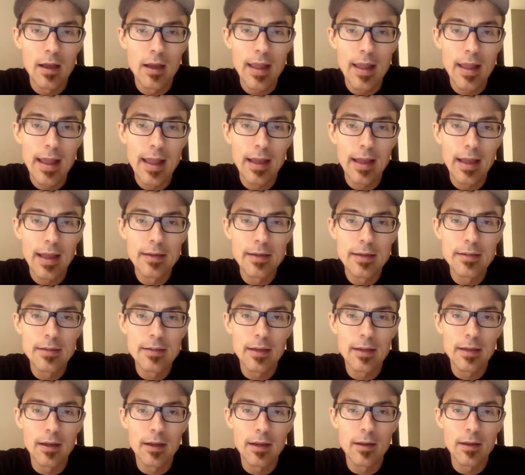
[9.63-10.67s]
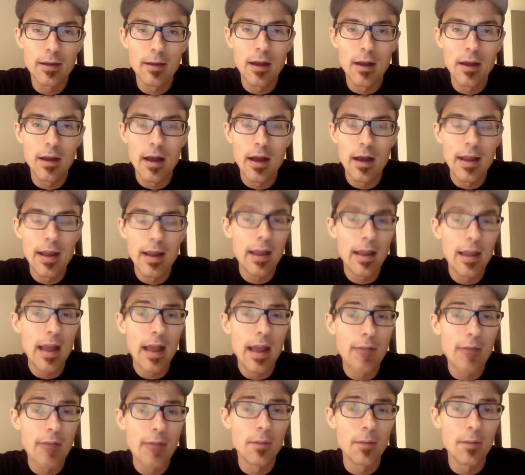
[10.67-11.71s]
And I
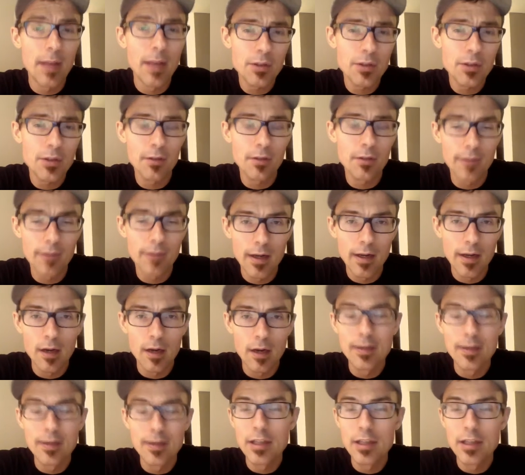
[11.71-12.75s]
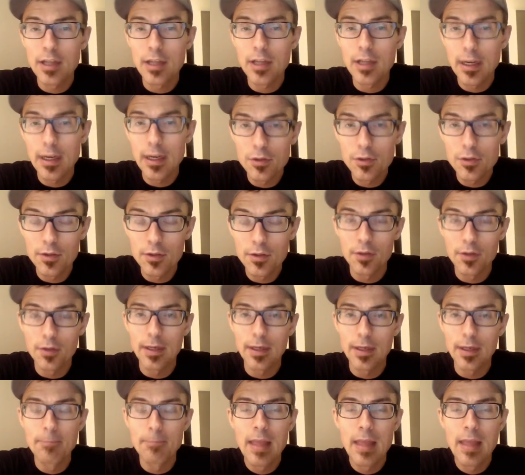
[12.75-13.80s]
have a Bachelor of Fine Art and Education
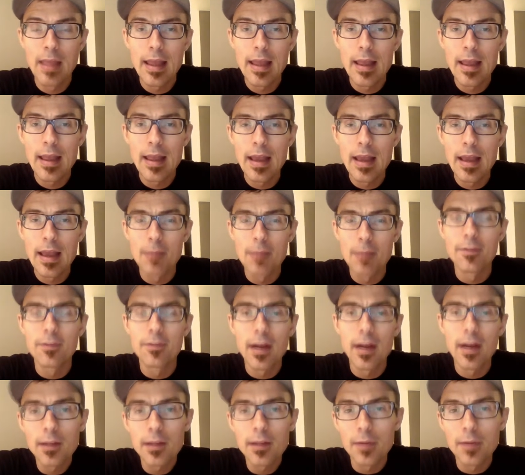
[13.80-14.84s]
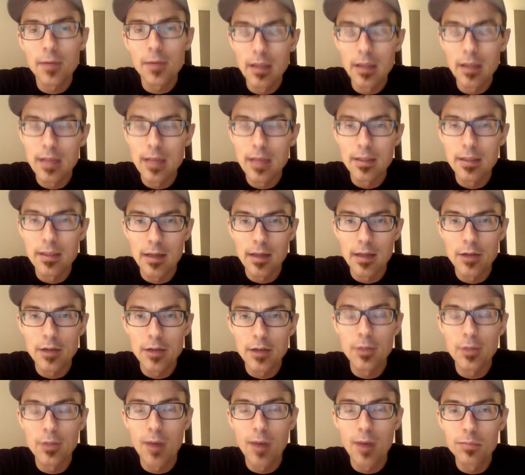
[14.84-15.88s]
degree, and I'm finally realizing that I
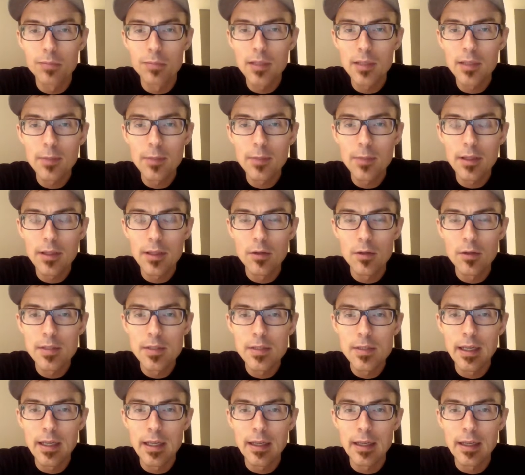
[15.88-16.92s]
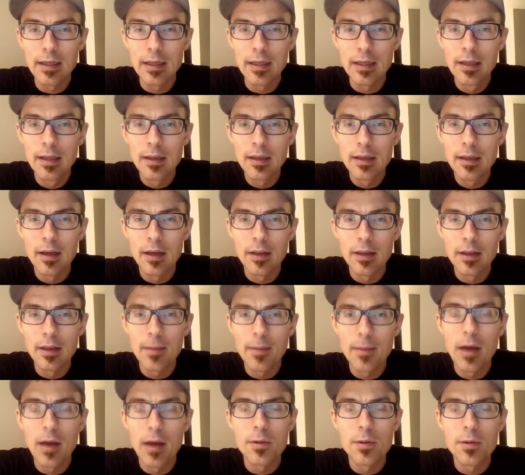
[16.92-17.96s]
should probably be using the
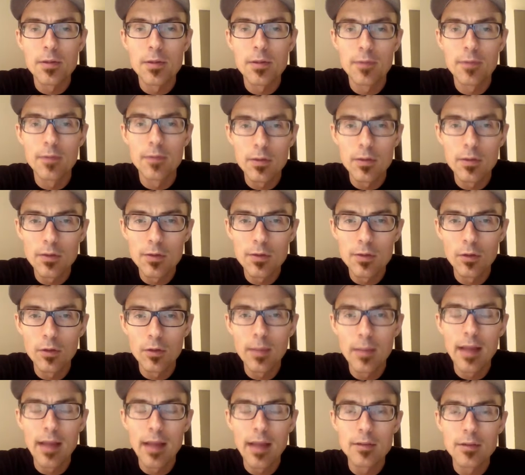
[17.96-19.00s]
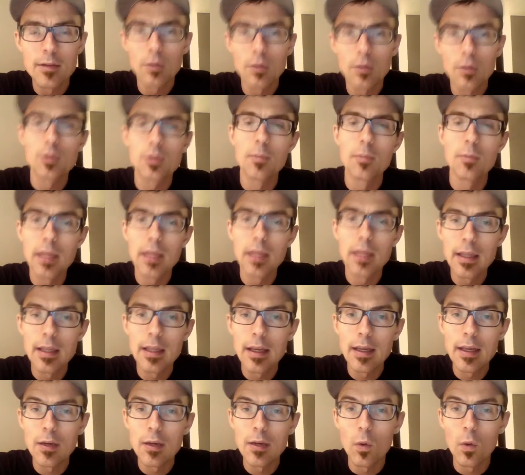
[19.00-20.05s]
powers of YouTube and social media
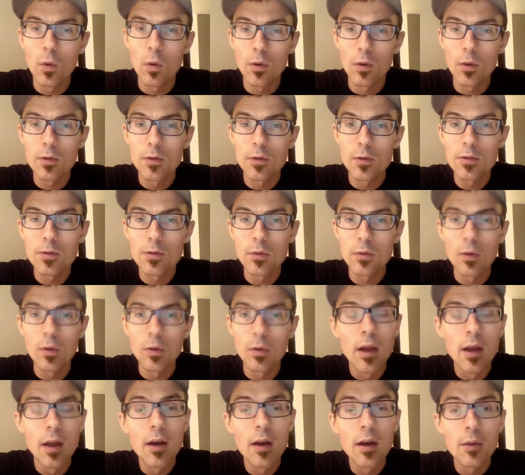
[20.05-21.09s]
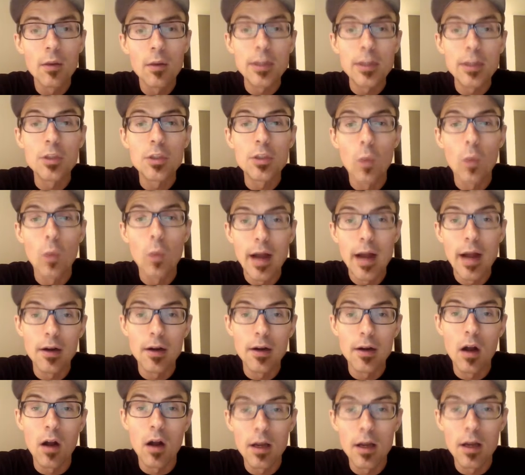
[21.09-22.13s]
in order to reach a wider
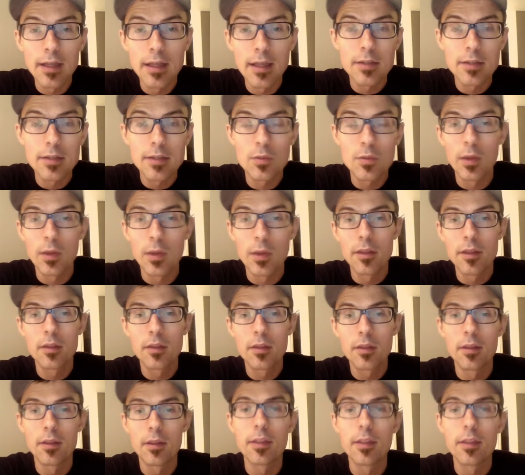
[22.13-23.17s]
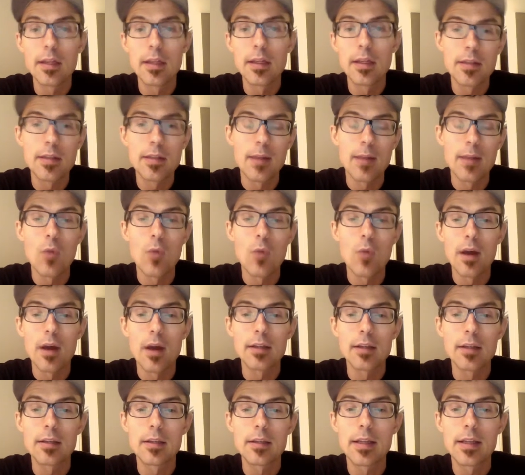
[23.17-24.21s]
audience with the things that I'm wanting
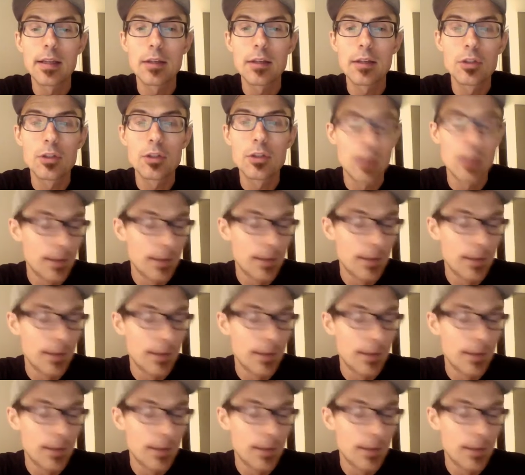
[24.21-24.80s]
to teach.